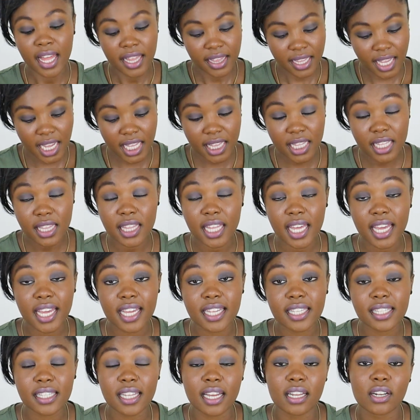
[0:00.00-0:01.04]
The other
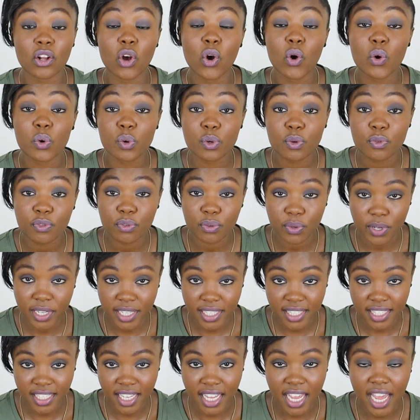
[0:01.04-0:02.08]
thing is that oral
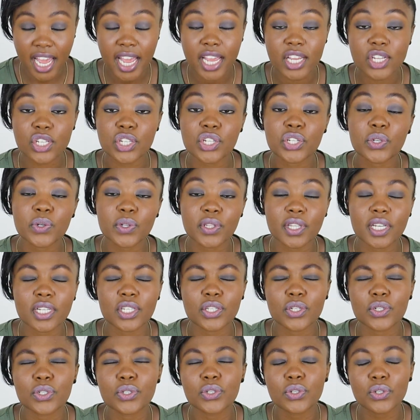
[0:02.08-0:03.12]
fluency. Ensure
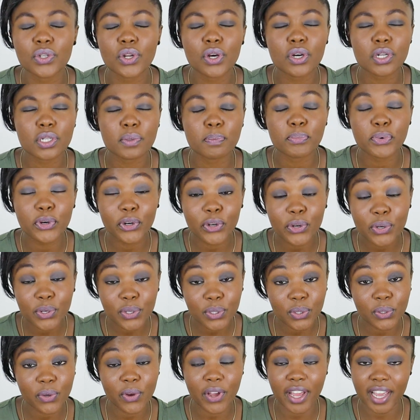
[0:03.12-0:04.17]
that you do not
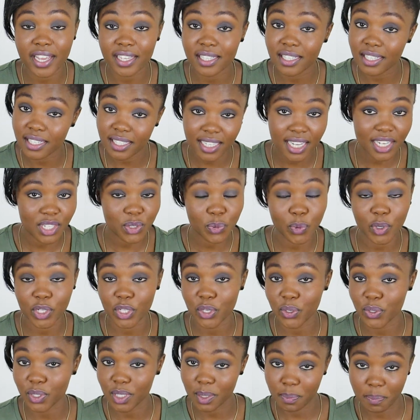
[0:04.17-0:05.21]
pause or hesitate while
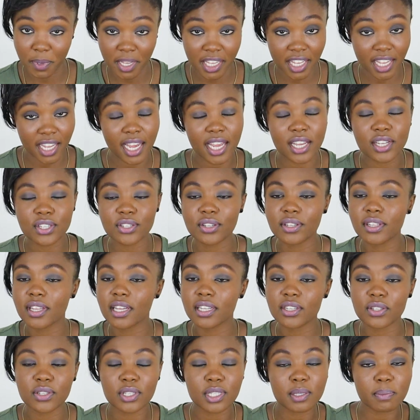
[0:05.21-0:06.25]
you're speaking. Ensure
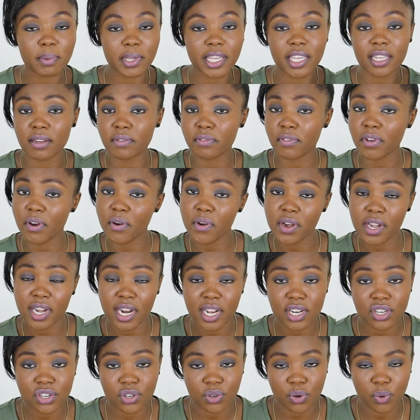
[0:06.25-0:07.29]
that you speak in a very
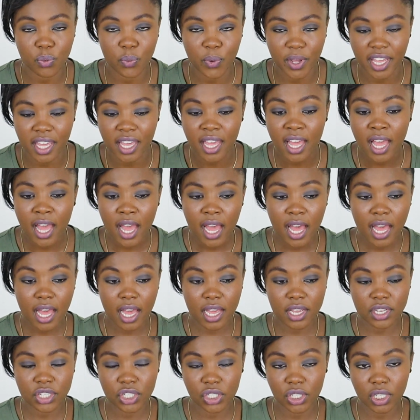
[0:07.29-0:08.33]
natural way.
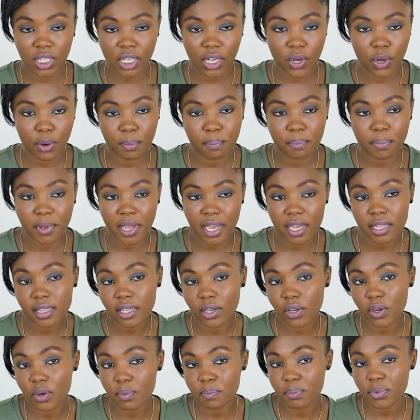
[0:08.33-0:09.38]
I usually compare
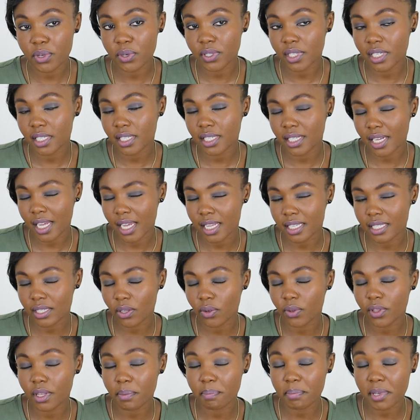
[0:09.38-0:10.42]
the computer test
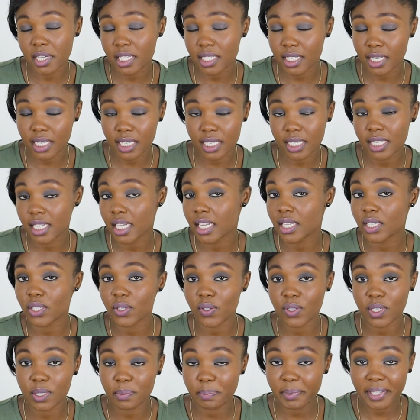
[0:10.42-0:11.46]
or the PTE test
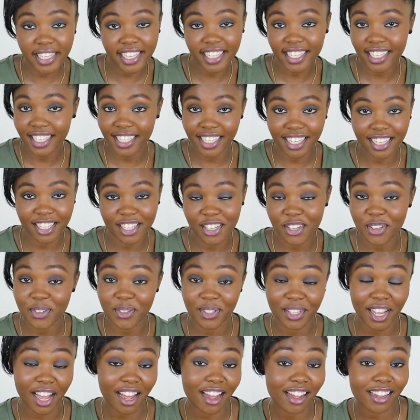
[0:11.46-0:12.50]
to speaking like a
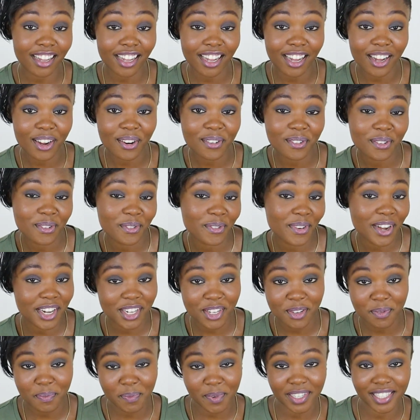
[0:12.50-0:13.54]
news anchor or a
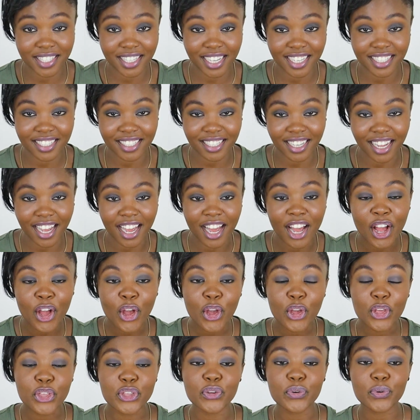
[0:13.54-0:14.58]
radio presenter.
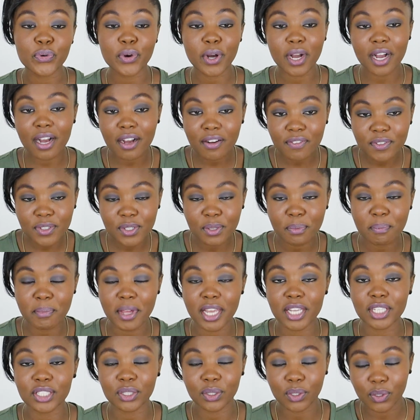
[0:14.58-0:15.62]
You have to
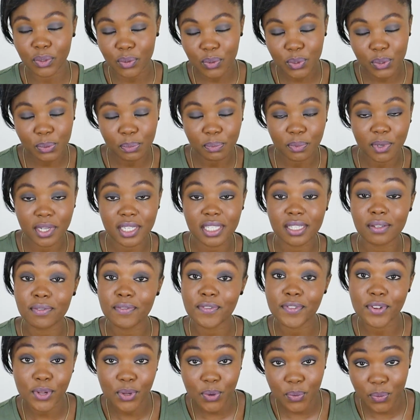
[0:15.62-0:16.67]
make sure those words
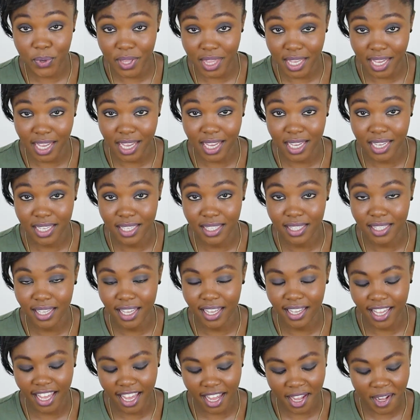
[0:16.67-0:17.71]
flow with ease,
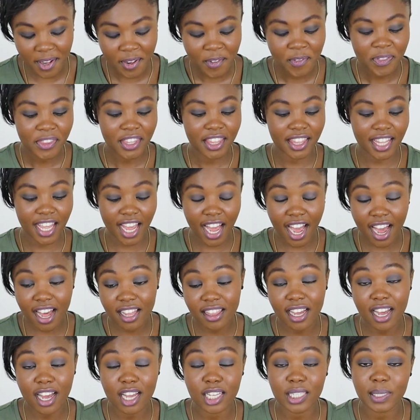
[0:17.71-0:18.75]
okay? The
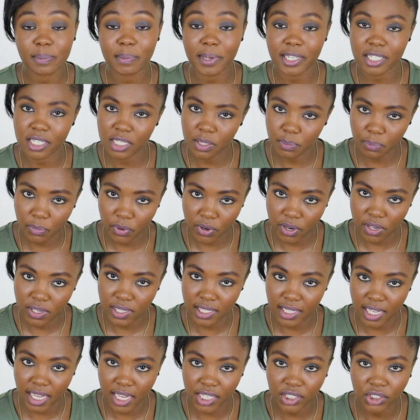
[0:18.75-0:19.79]
other aspect is
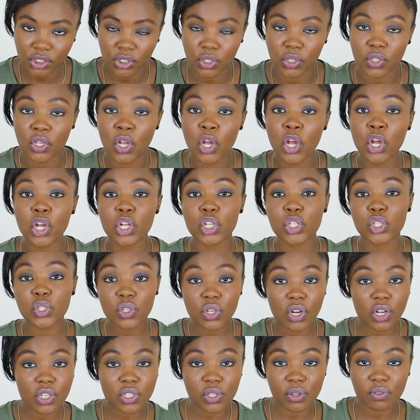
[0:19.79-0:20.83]
pronunciation.
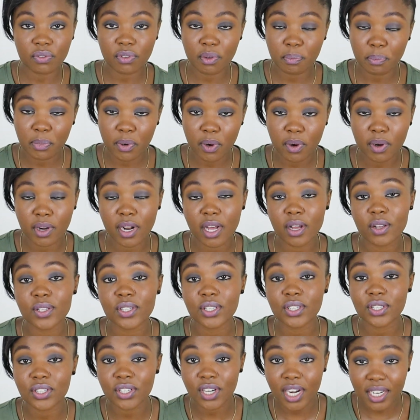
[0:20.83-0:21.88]
Do not
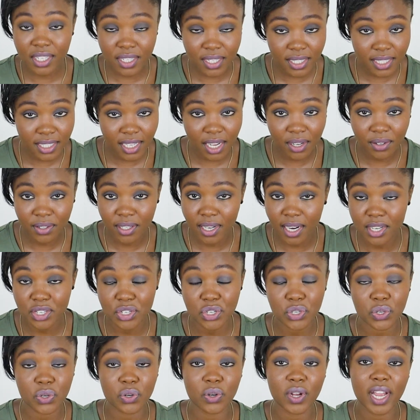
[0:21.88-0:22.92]
overpronounce. Try to sound
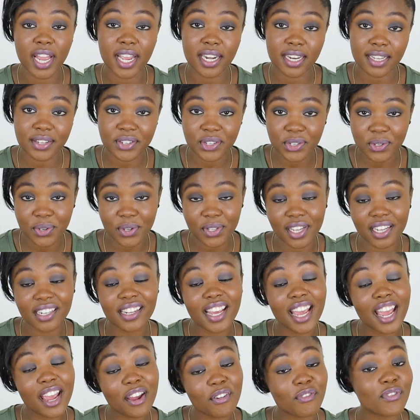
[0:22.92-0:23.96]
natural and ensure
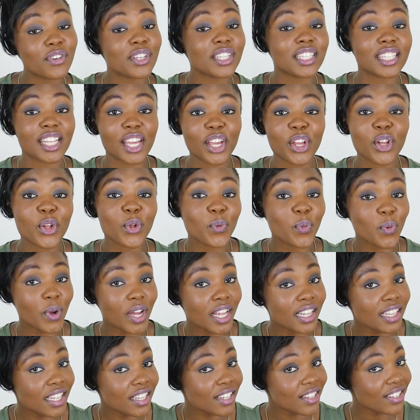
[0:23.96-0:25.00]
that every single
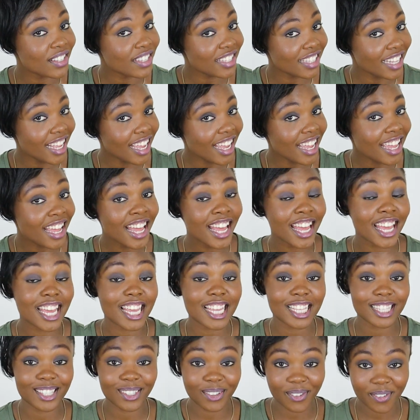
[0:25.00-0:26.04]
word that you say
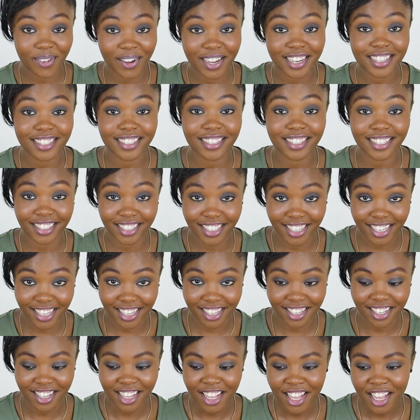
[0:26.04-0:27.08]
is quite
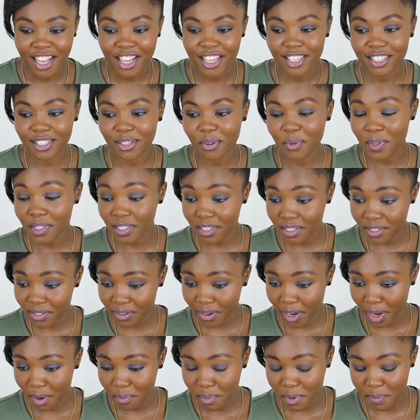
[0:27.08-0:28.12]
clear. So with
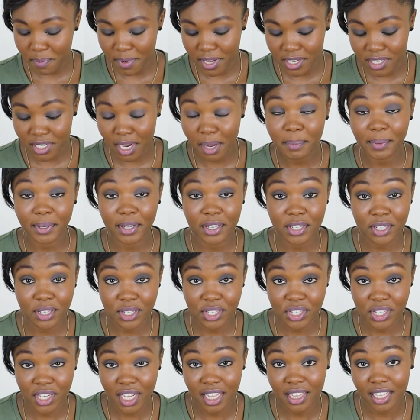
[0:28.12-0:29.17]
describe image, I'm going
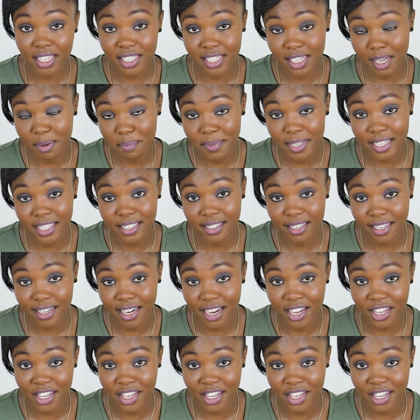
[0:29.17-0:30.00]
to share the template that